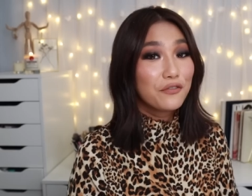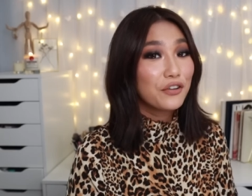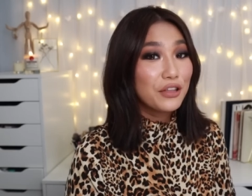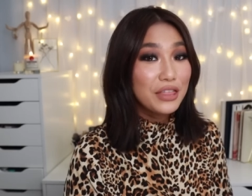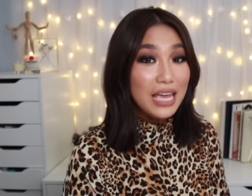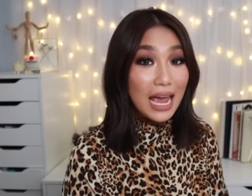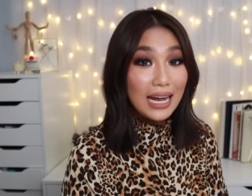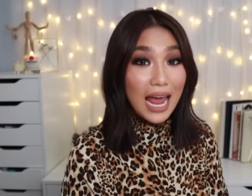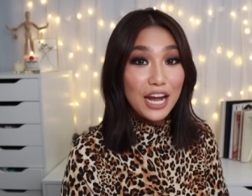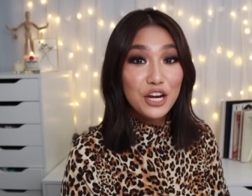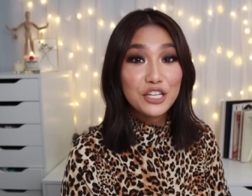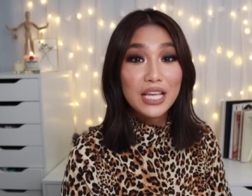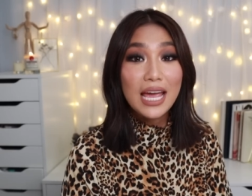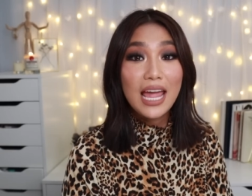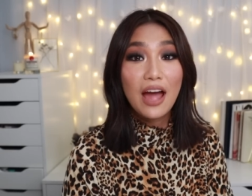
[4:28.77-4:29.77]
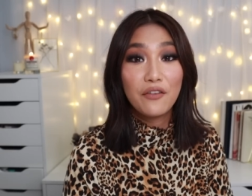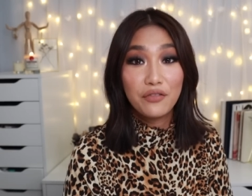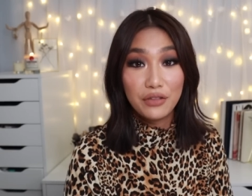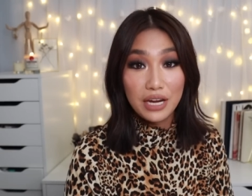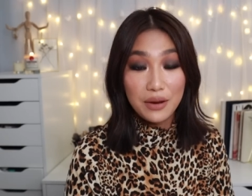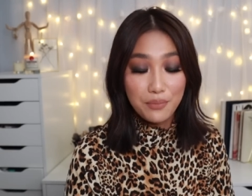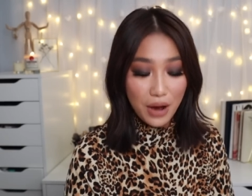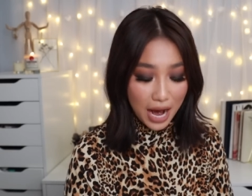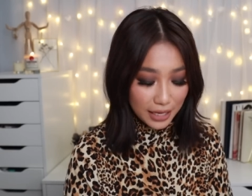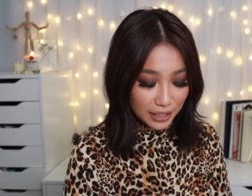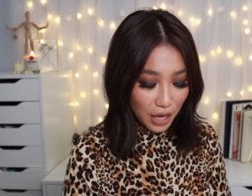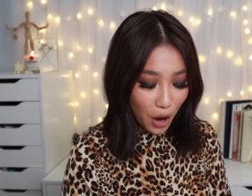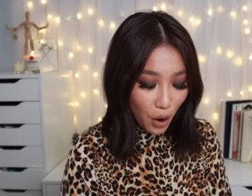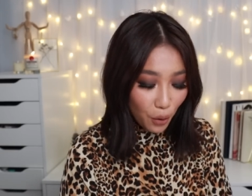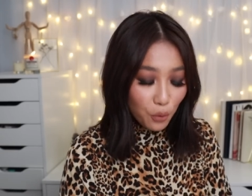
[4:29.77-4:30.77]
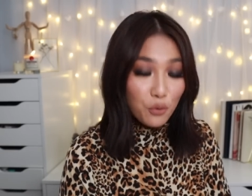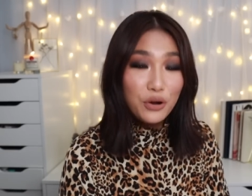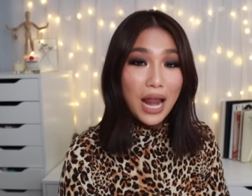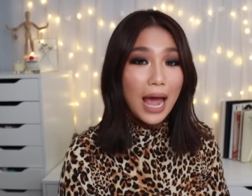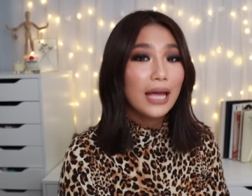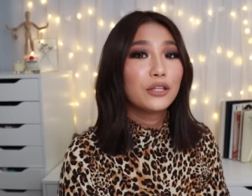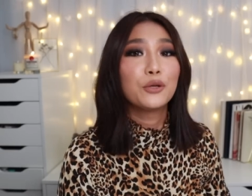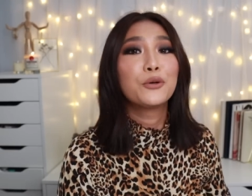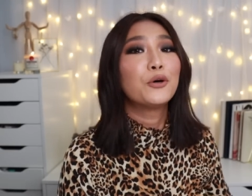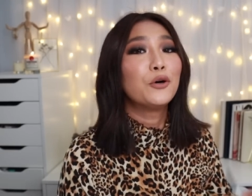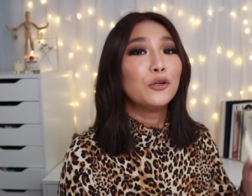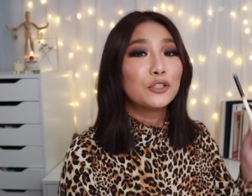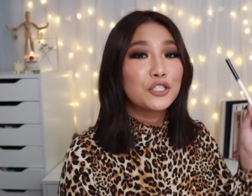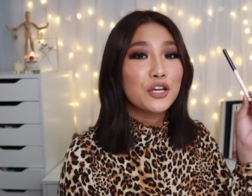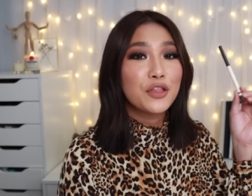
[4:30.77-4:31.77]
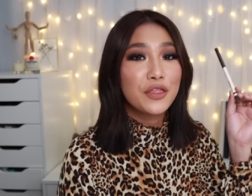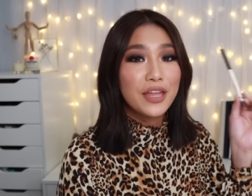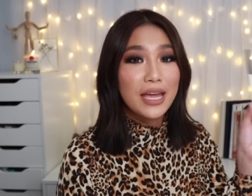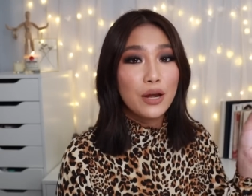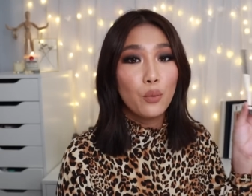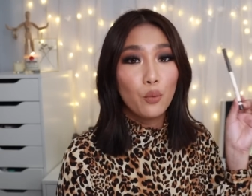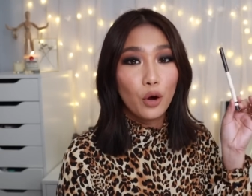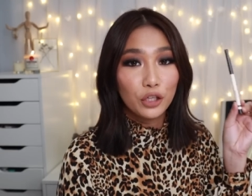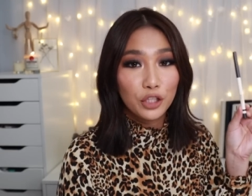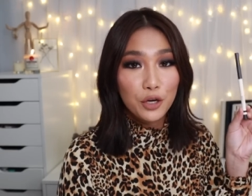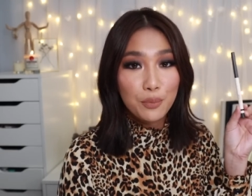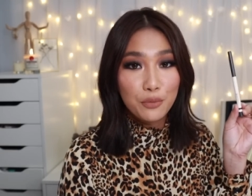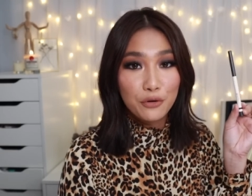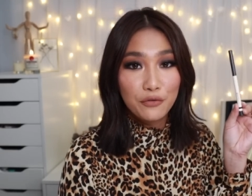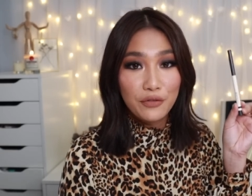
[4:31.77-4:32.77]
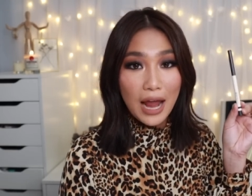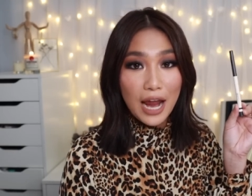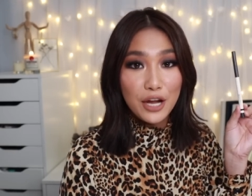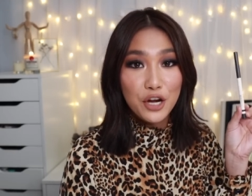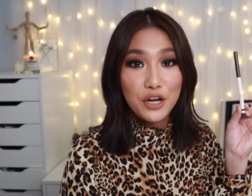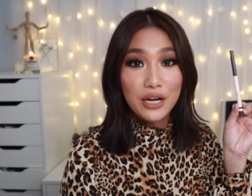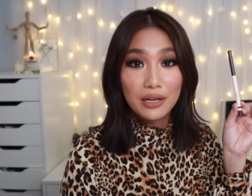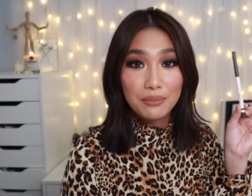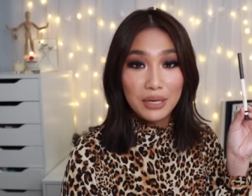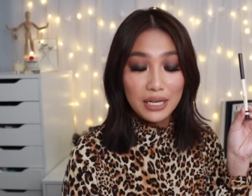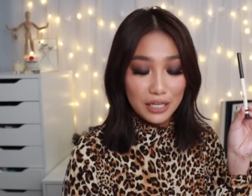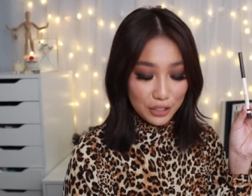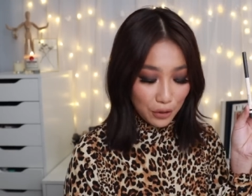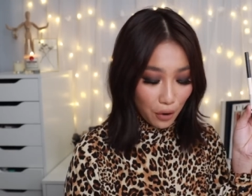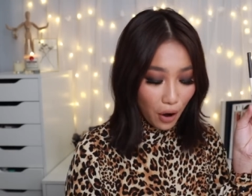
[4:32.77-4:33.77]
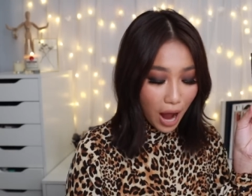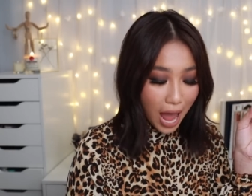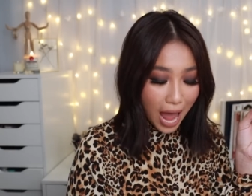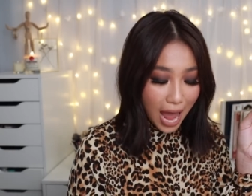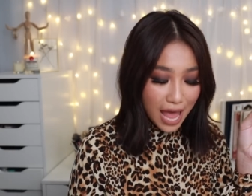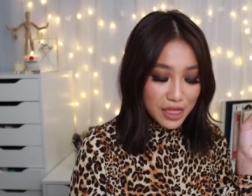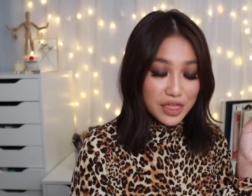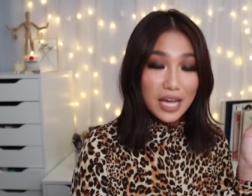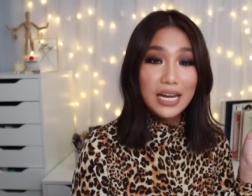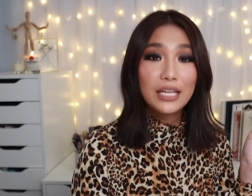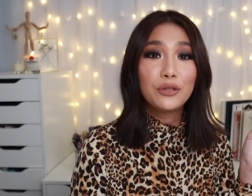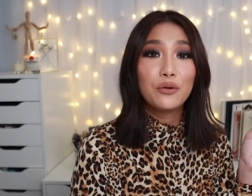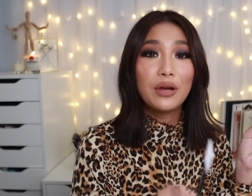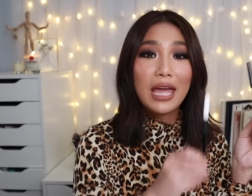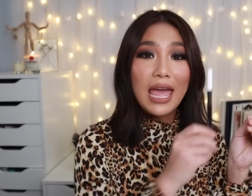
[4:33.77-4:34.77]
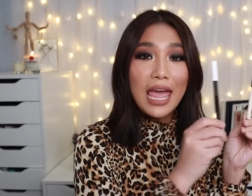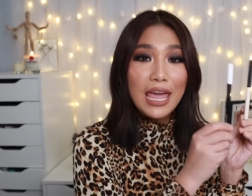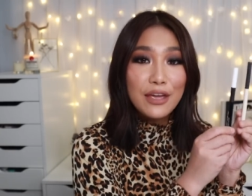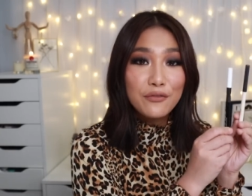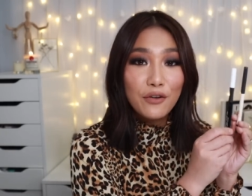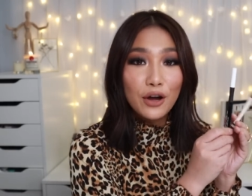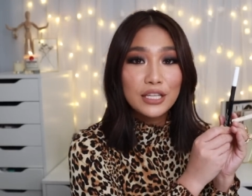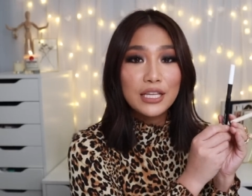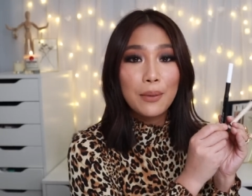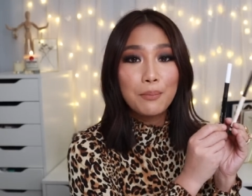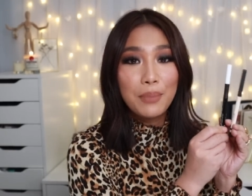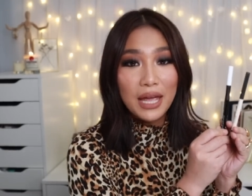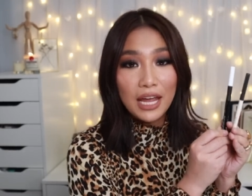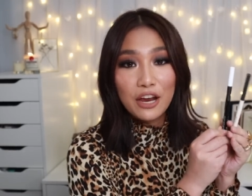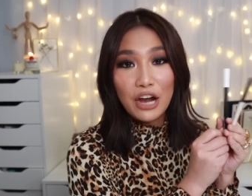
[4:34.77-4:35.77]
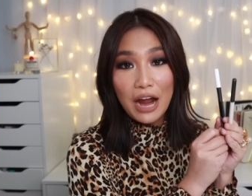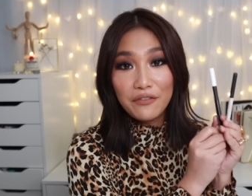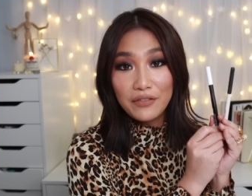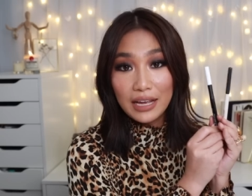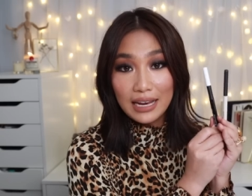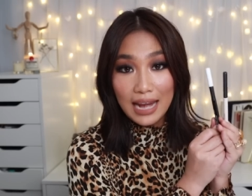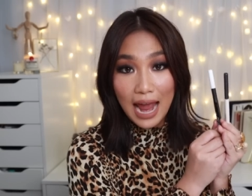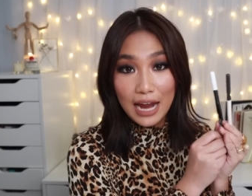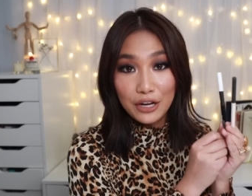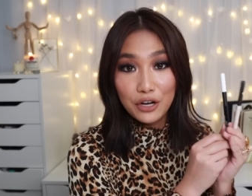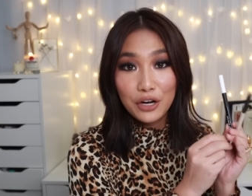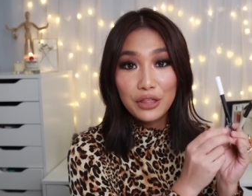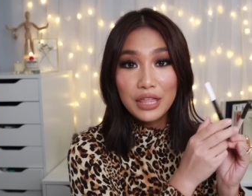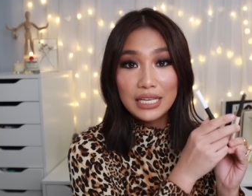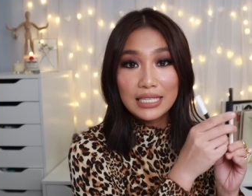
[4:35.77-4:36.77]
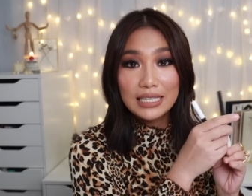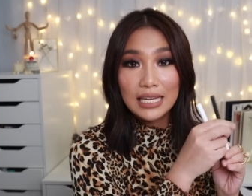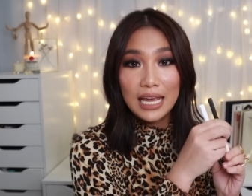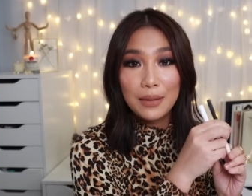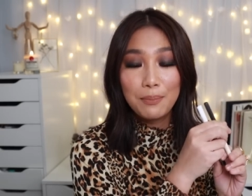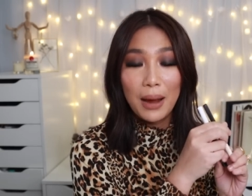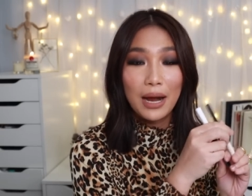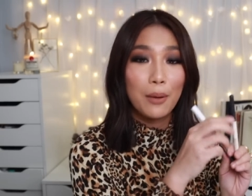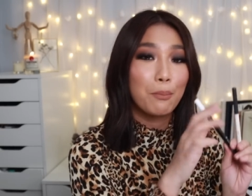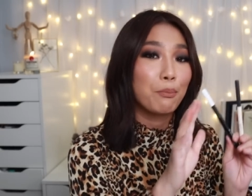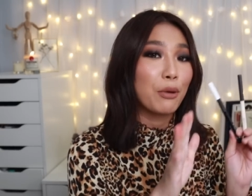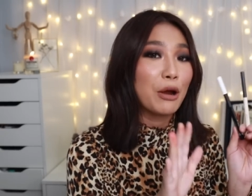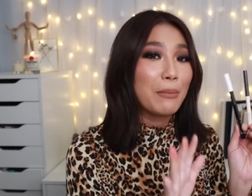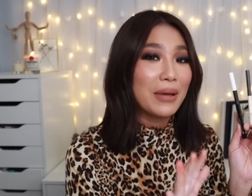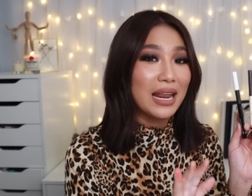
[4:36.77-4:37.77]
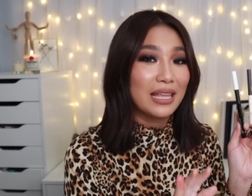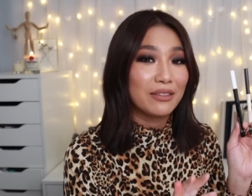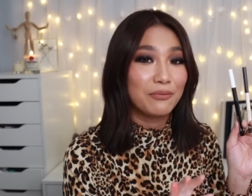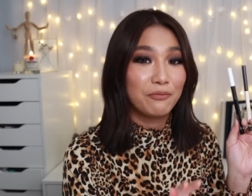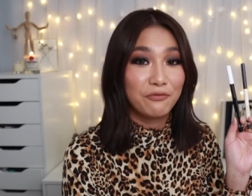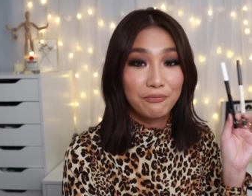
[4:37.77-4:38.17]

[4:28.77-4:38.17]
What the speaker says: For the eyeliners, I have three brands. Una, itong ultra-thin waterproof liner ng Miniso. And then itong Avon's Big Graphic Liner. This is in parang permanent